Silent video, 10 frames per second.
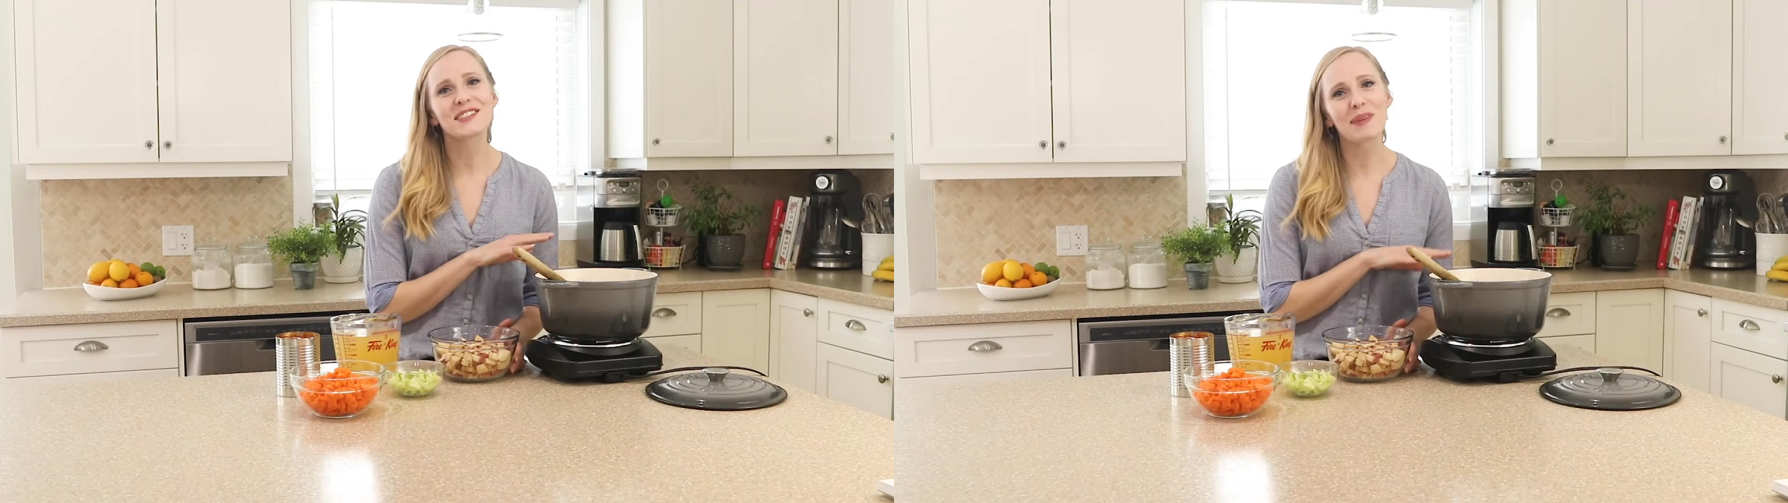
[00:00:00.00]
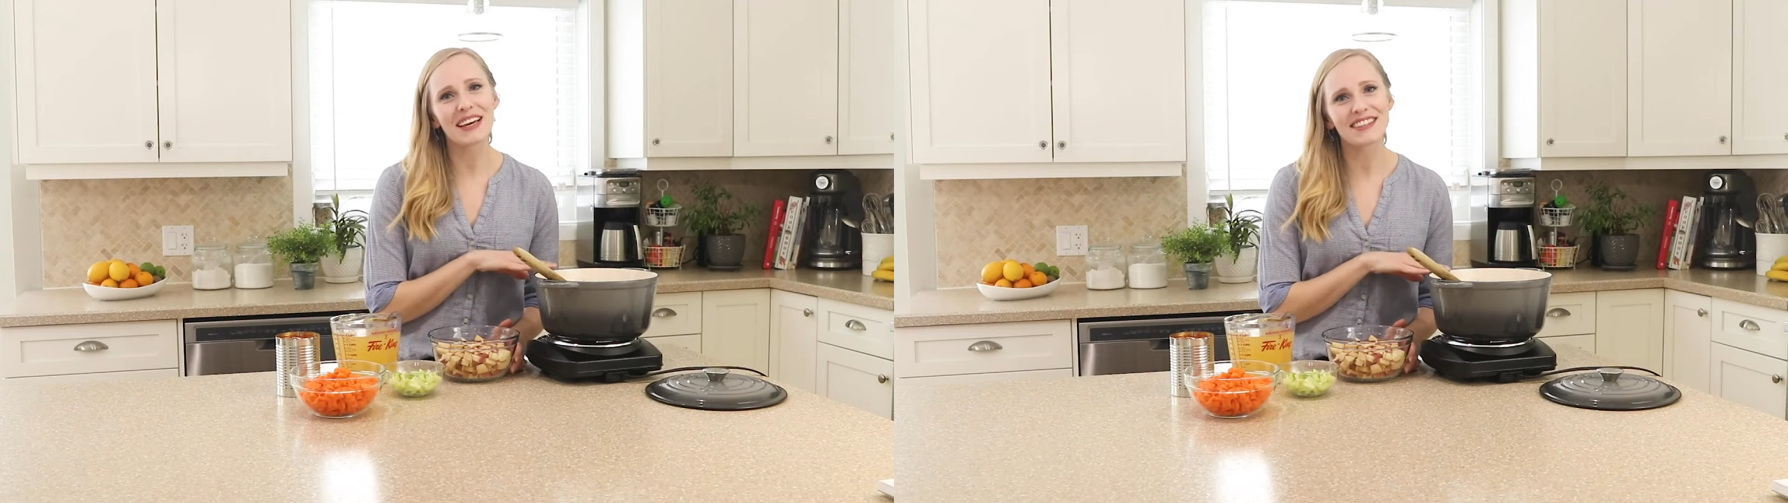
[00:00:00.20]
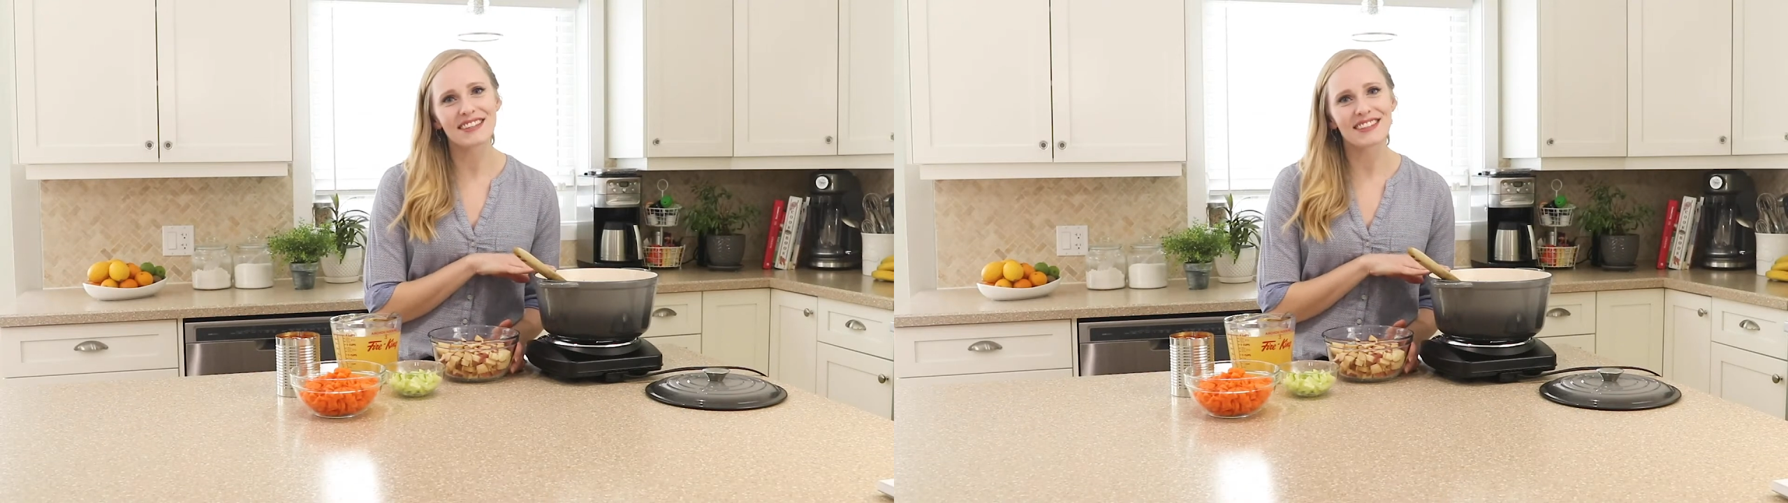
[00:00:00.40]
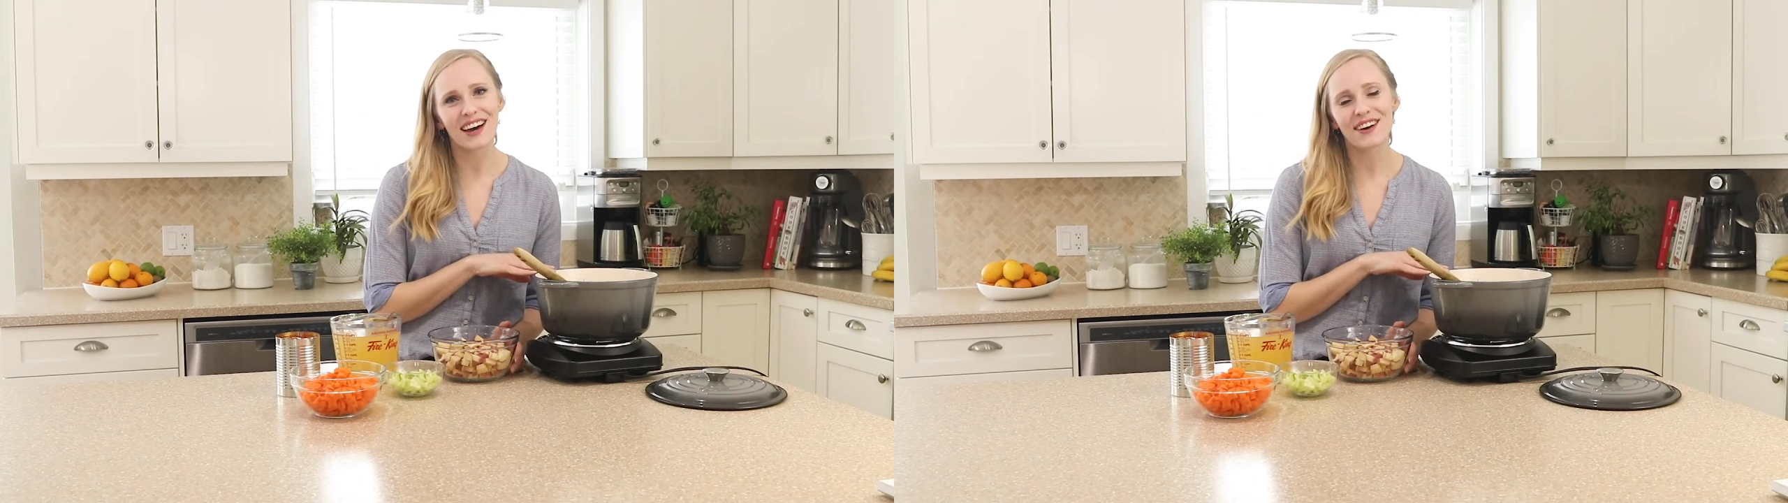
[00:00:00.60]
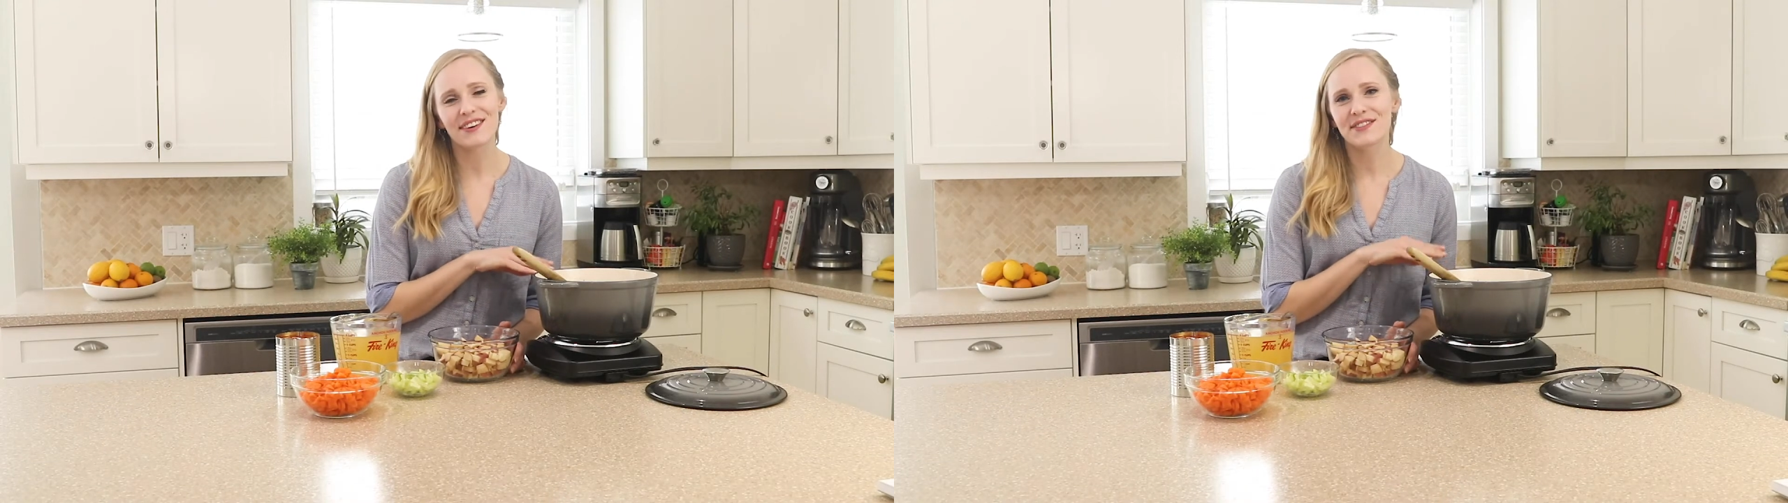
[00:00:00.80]
spices
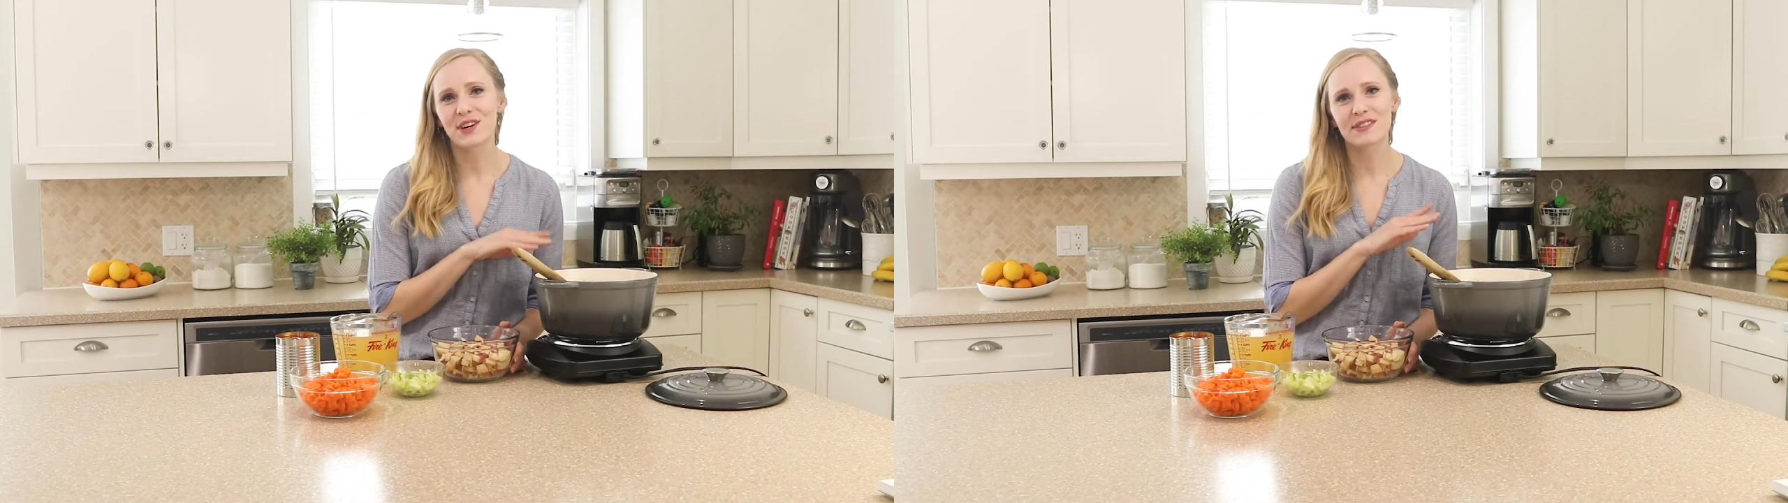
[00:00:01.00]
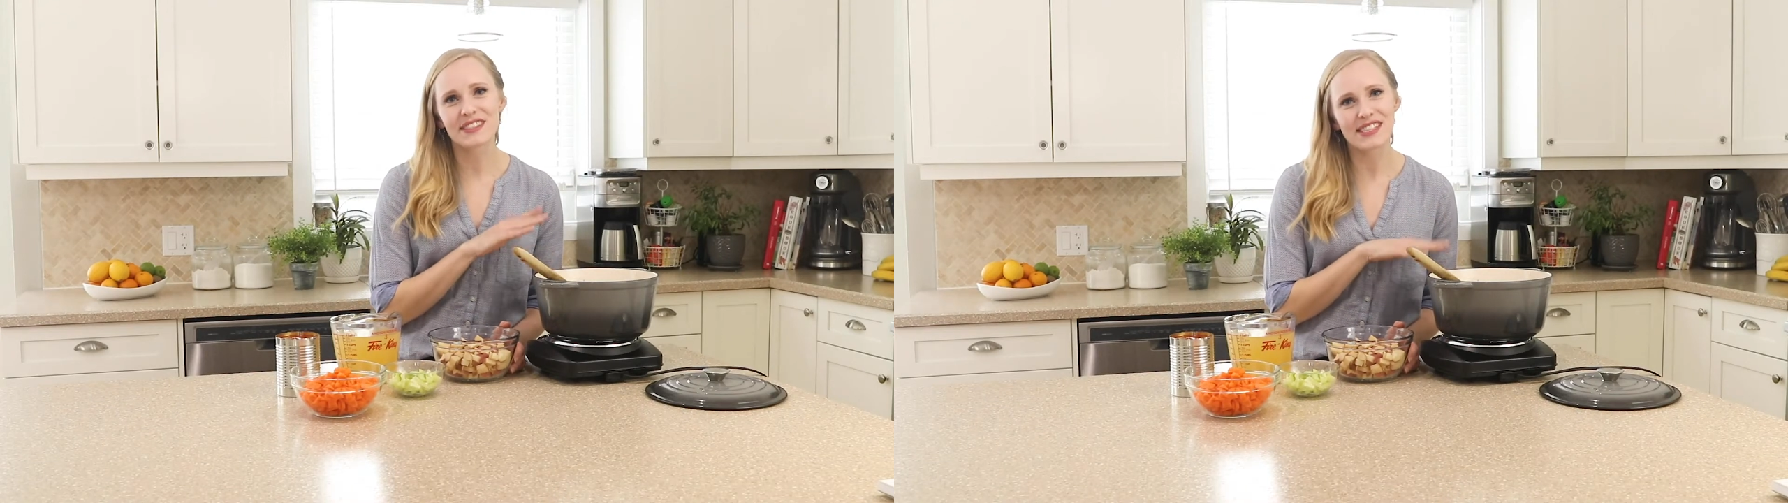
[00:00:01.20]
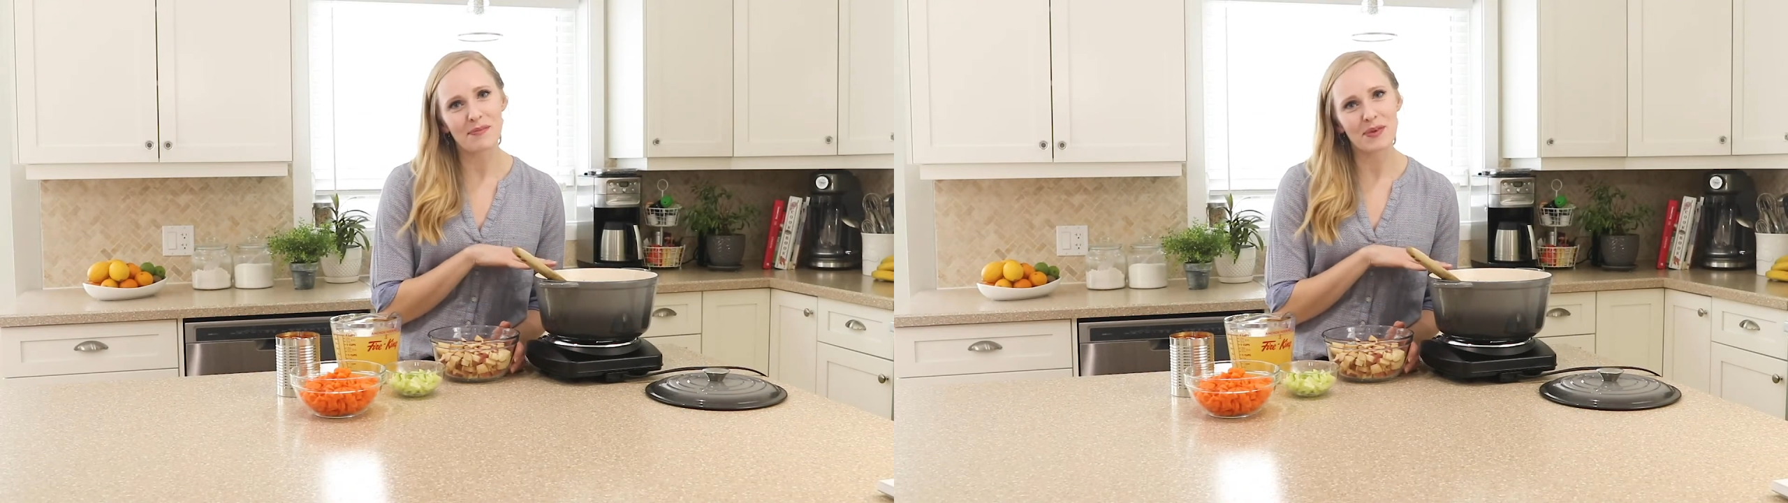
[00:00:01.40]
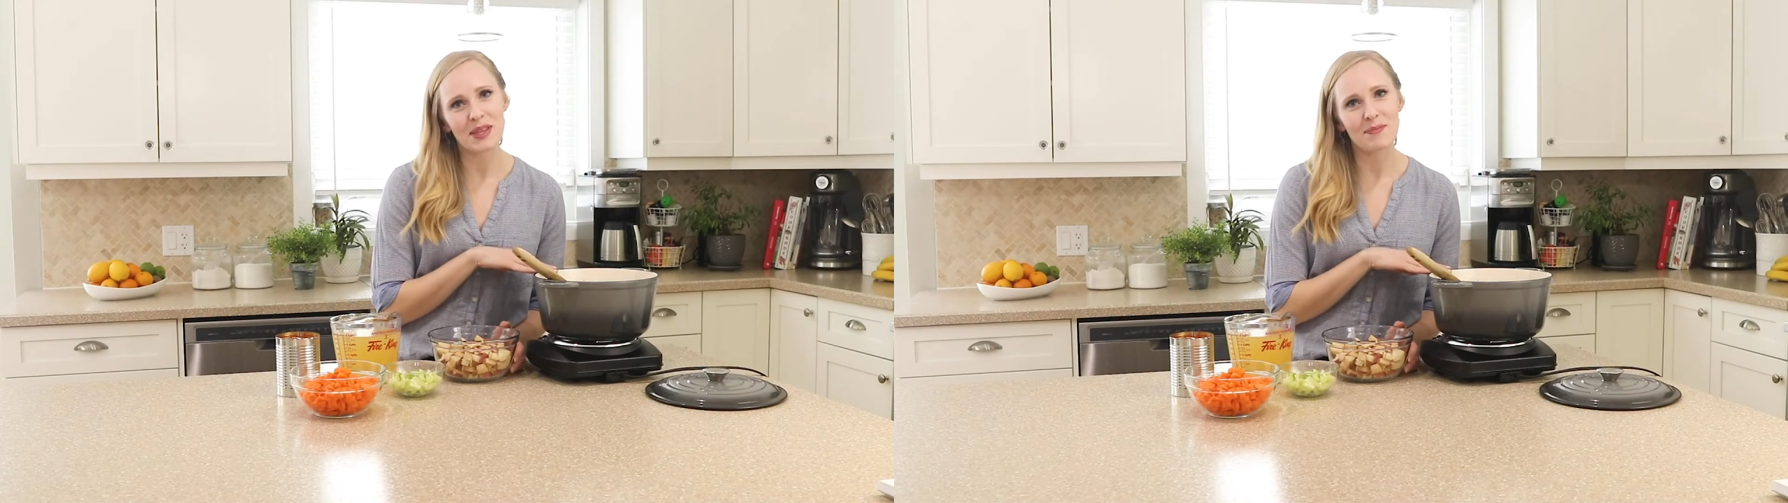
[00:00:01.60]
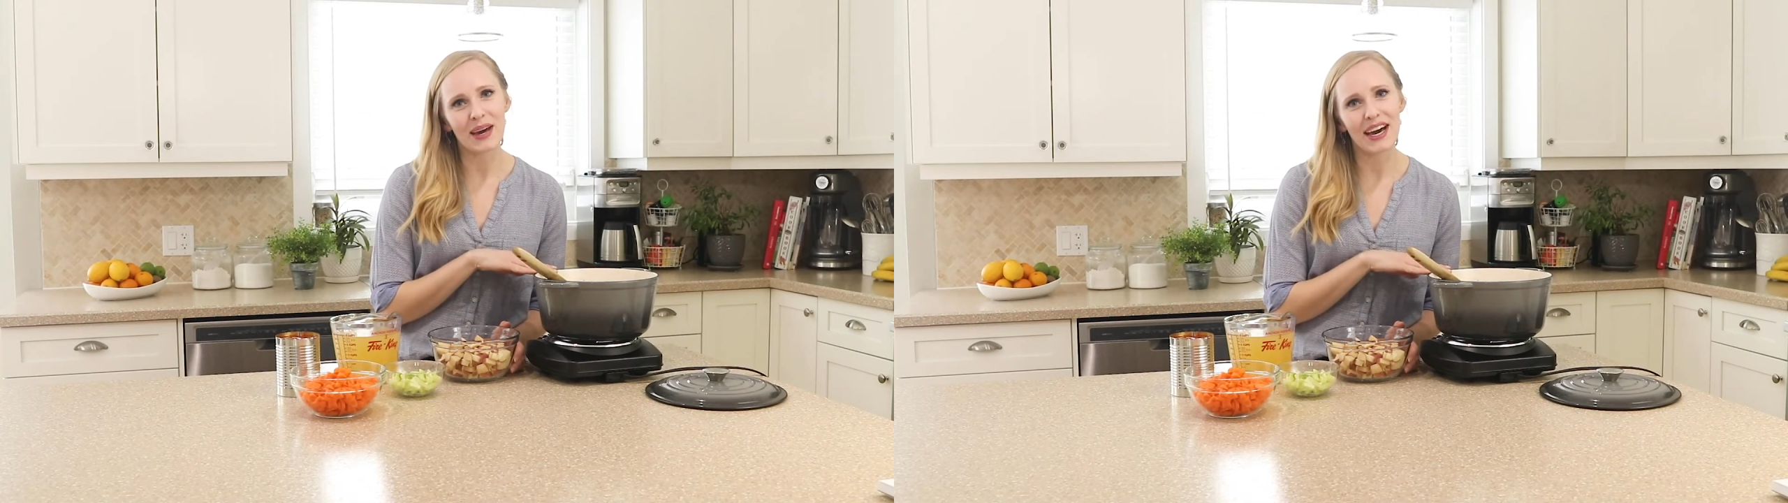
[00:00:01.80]
have toasted up in
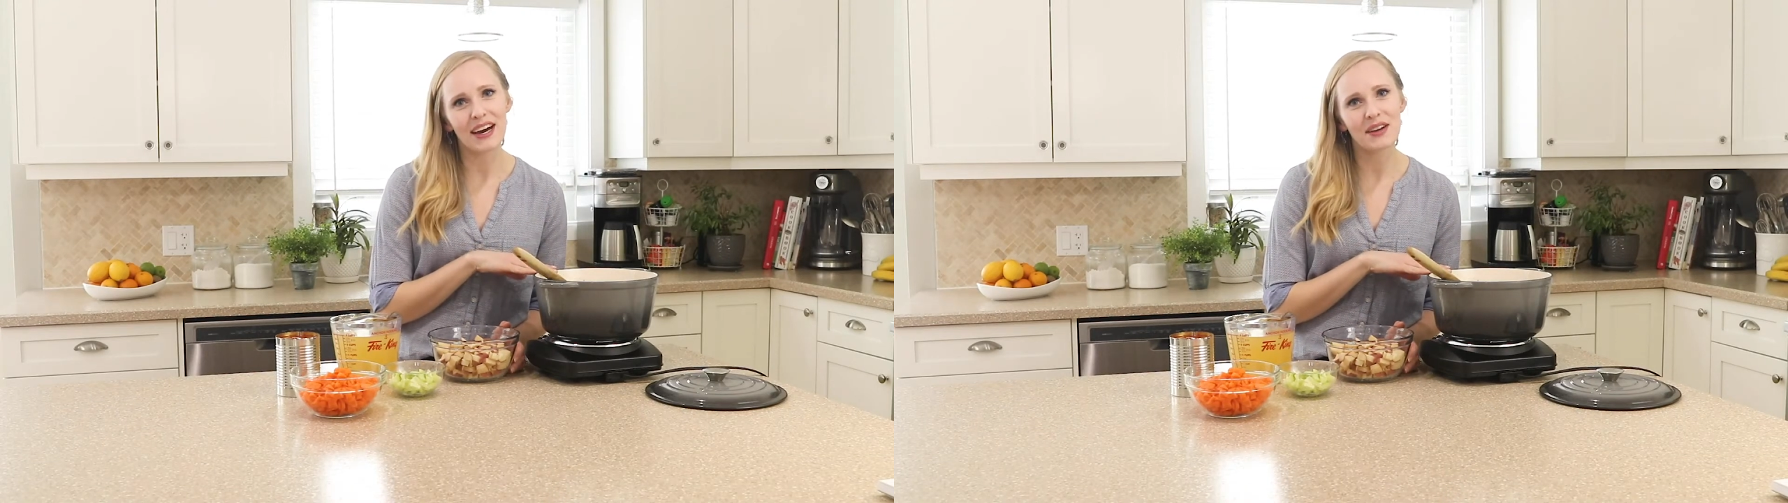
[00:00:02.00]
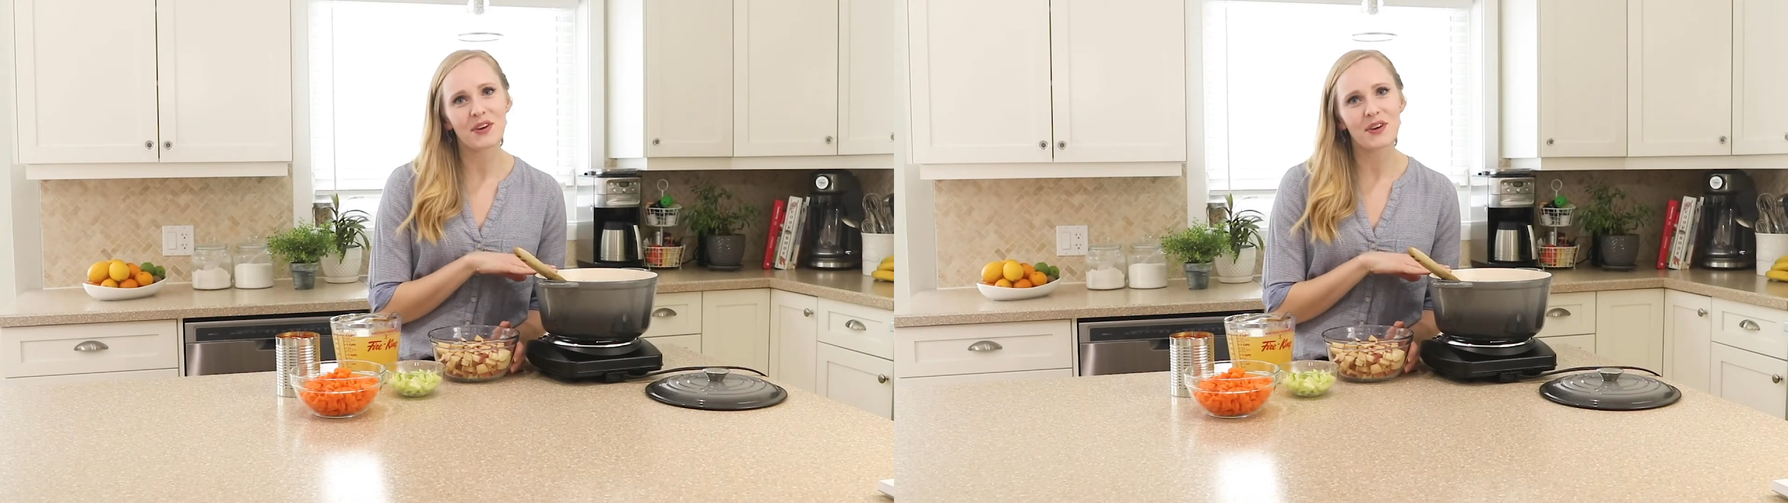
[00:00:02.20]
the pan,